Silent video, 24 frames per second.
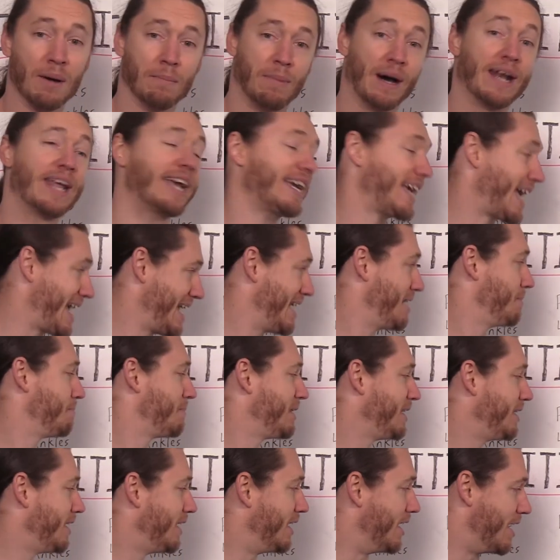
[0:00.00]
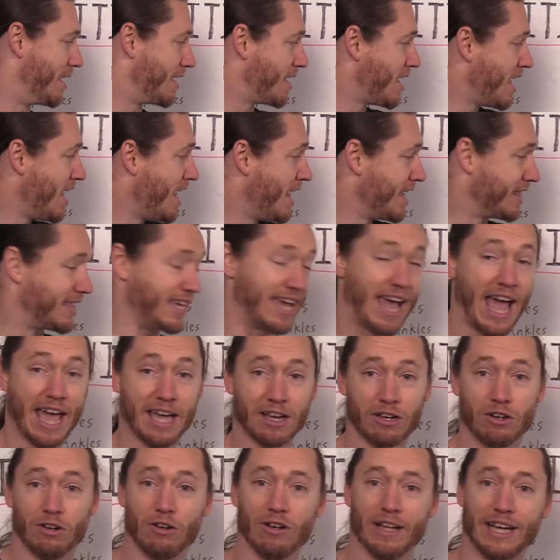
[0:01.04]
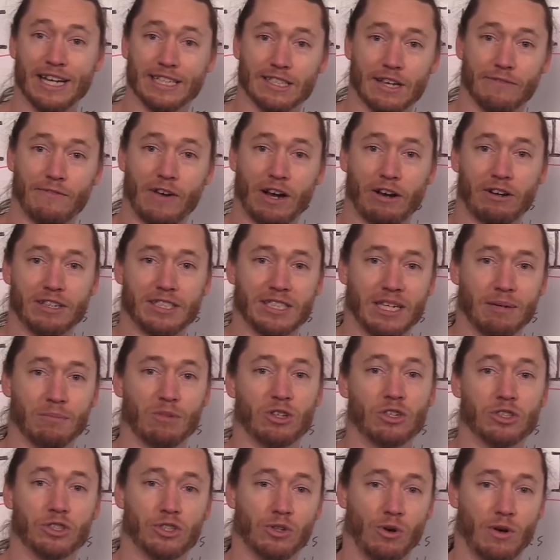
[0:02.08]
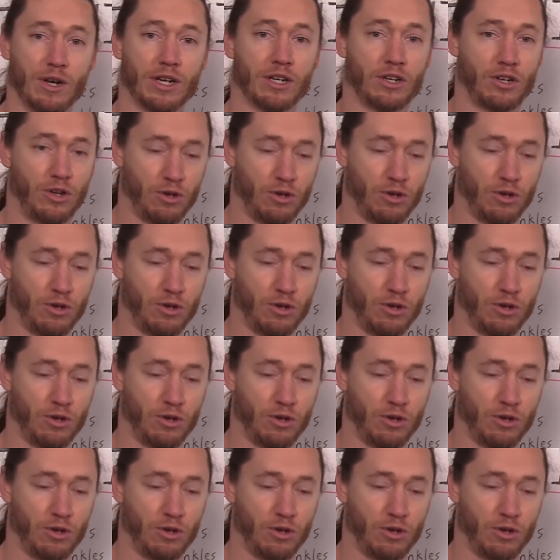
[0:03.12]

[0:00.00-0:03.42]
but it can be done. The ankle is a very similar joint